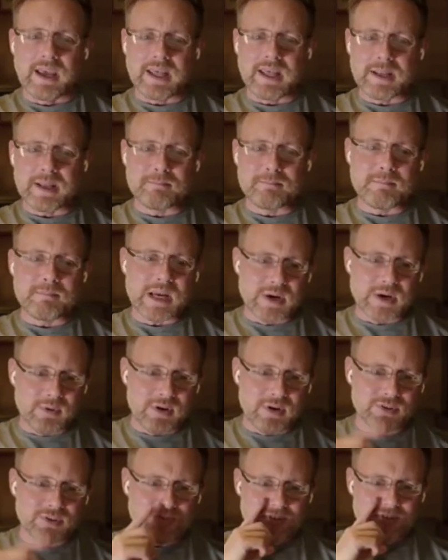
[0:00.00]
And it
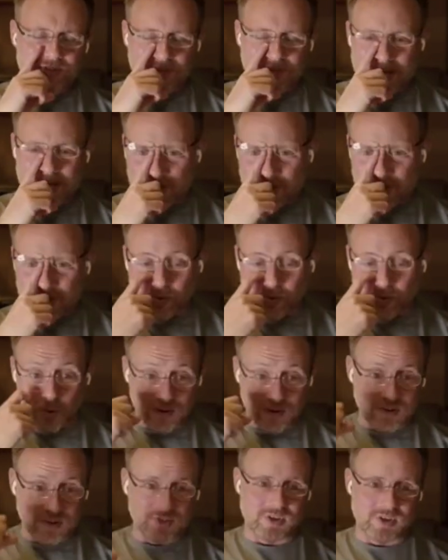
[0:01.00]
mirrors the stages
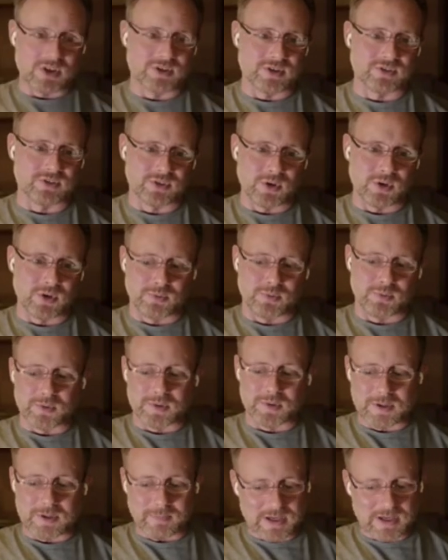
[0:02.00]
organizations go
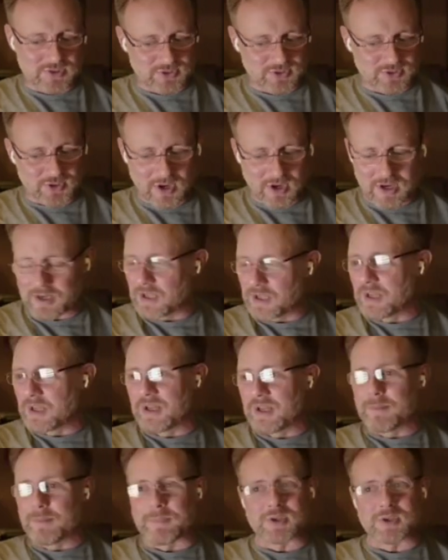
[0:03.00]
through. You might start
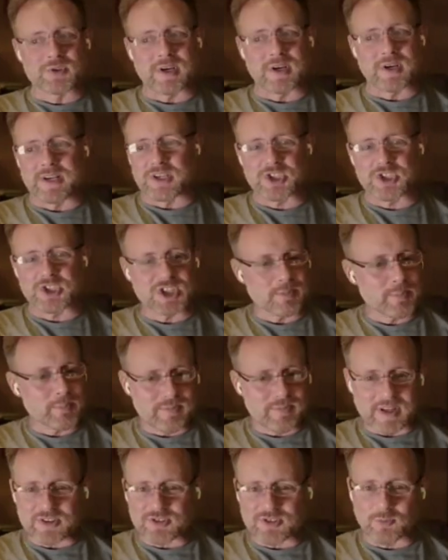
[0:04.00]
by trying to ship
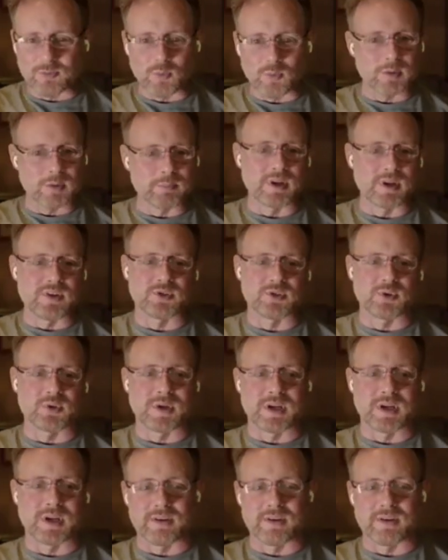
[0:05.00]
events from one place to
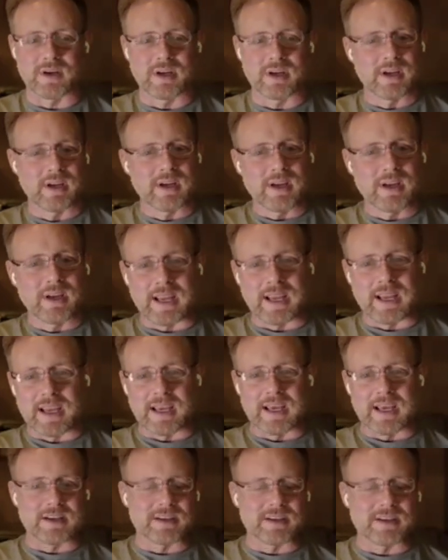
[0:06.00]
another.
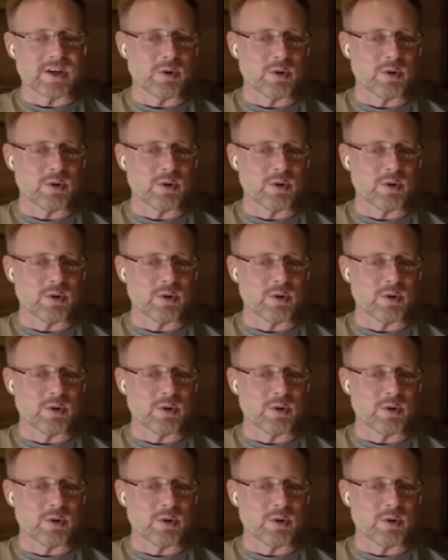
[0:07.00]
And